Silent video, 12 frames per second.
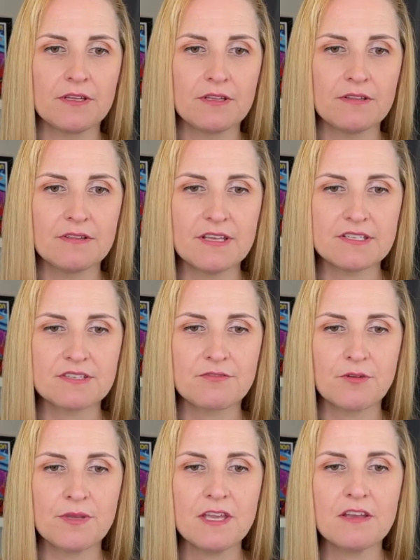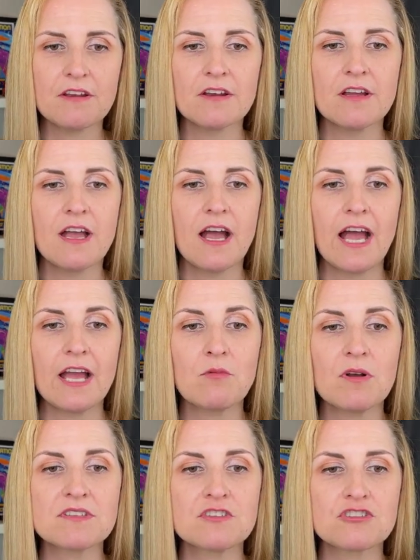this from here. I
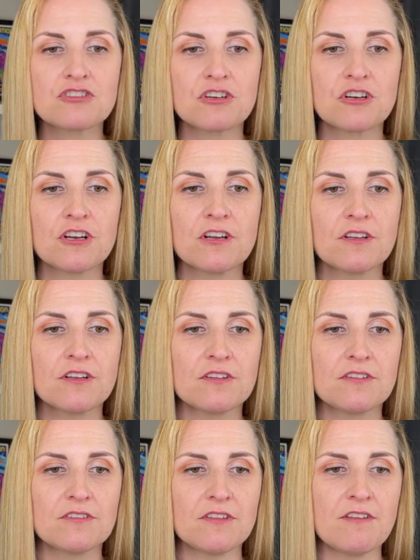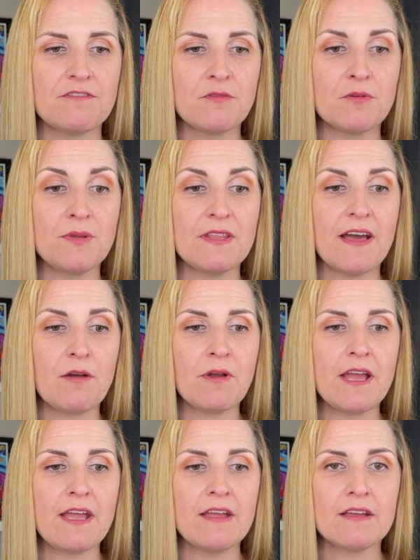wasn't sure if it would be that
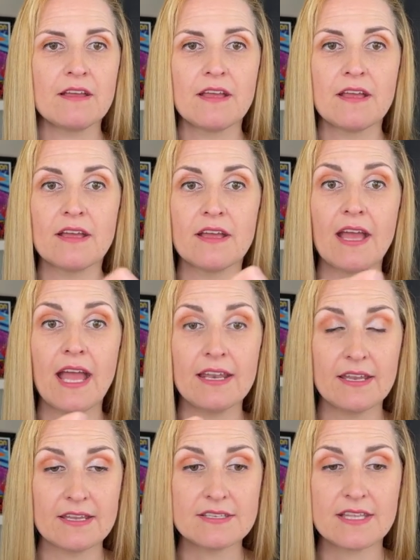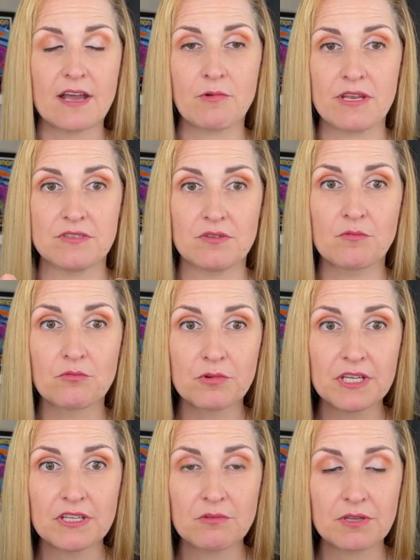way, and it is that way. So I'm
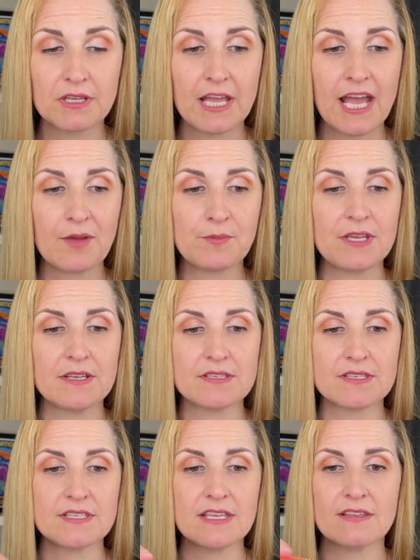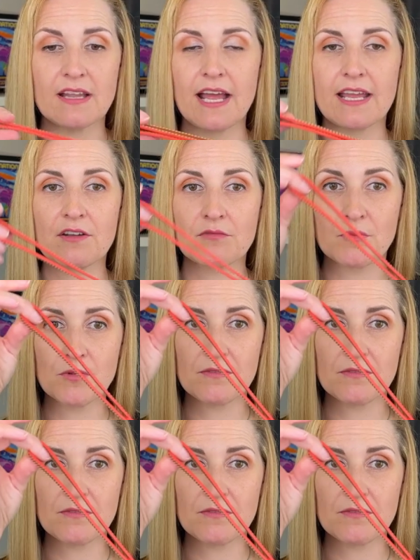really, really happy to see that I can remove